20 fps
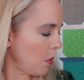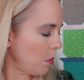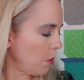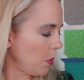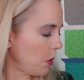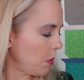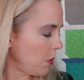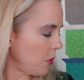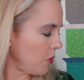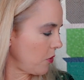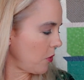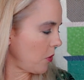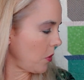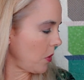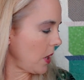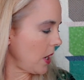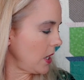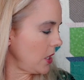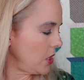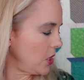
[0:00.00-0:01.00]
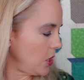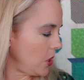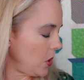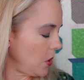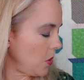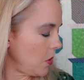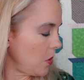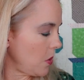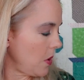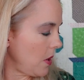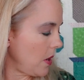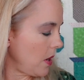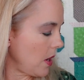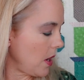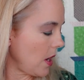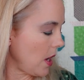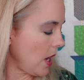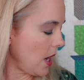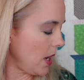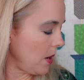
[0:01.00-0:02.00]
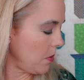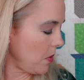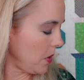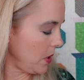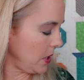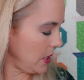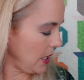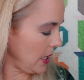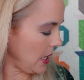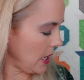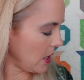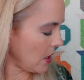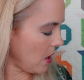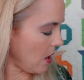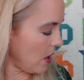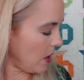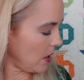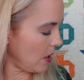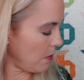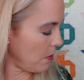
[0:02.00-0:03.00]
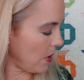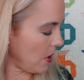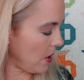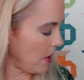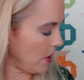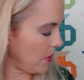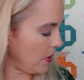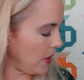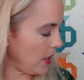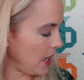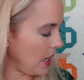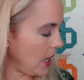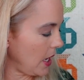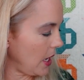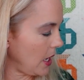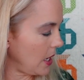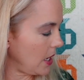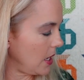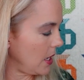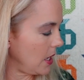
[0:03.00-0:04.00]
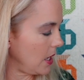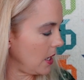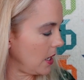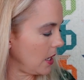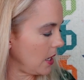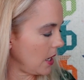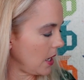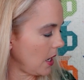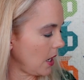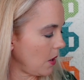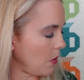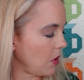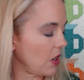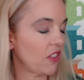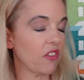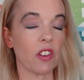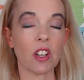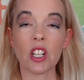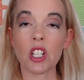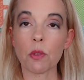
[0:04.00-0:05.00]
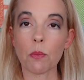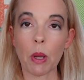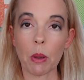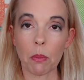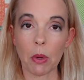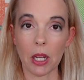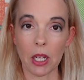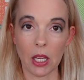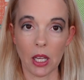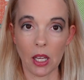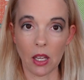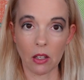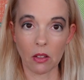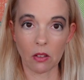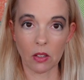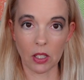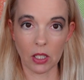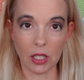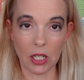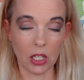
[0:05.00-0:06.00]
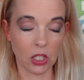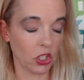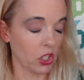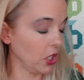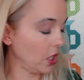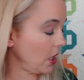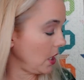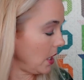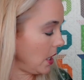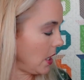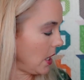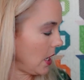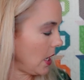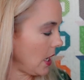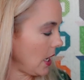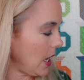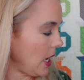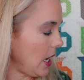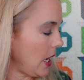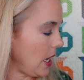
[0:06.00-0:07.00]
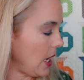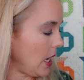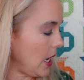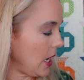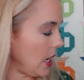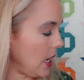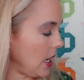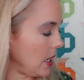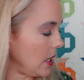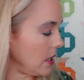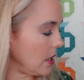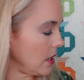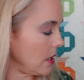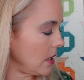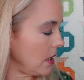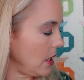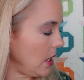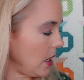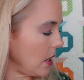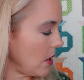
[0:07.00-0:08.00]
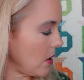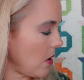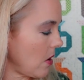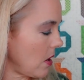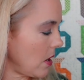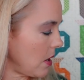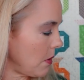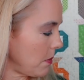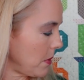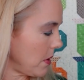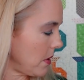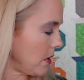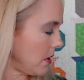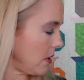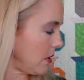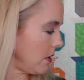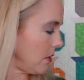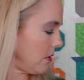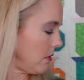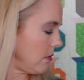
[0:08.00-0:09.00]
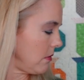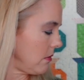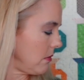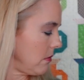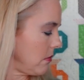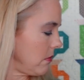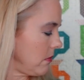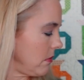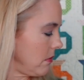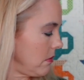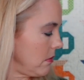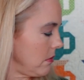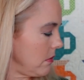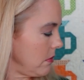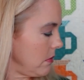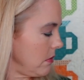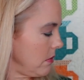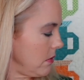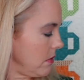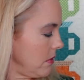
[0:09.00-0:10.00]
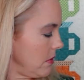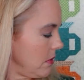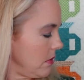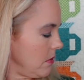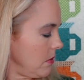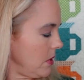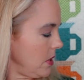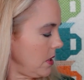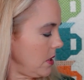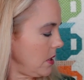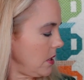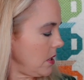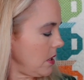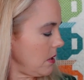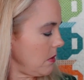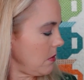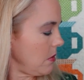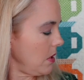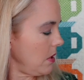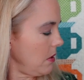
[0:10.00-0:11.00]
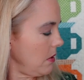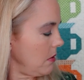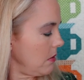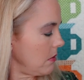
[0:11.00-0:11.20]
but before I do, I want to get caught up on I want to finish my bunny stitch and get caught up on What's this other one?